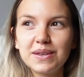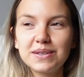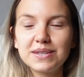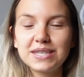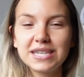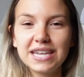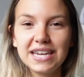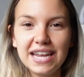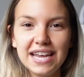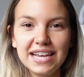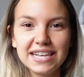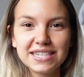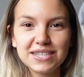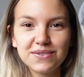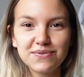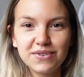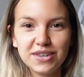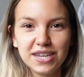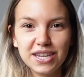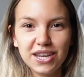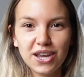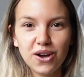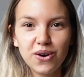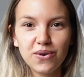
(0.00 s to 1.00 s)
Today's
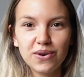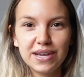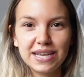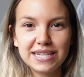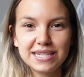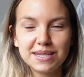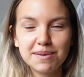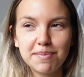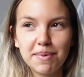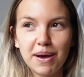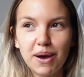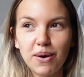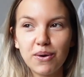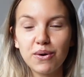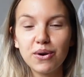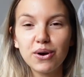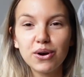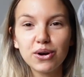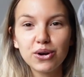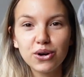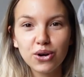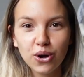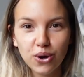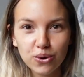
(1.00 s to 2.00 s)
video is about
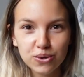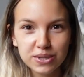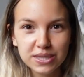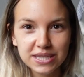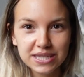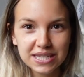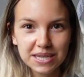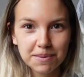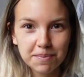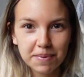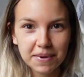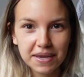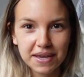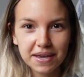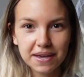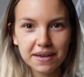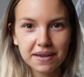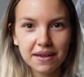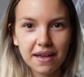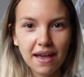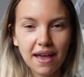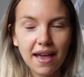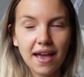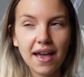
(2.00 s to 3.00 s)

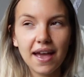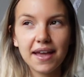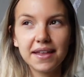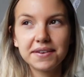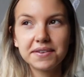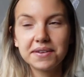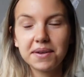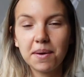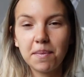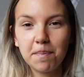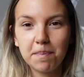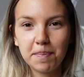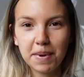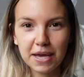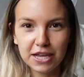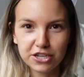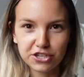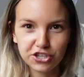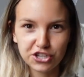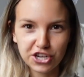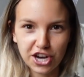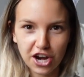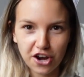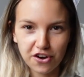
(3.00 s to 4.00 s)
co-sleeping and
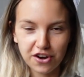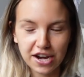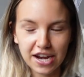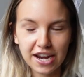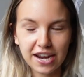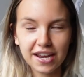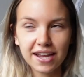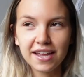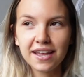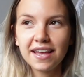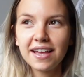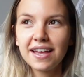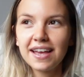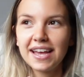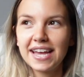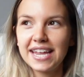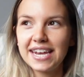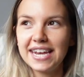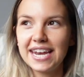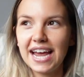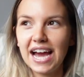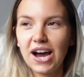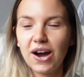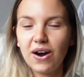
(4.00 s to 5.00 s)
bed sharing.
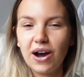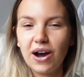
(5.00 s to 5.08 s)
Now,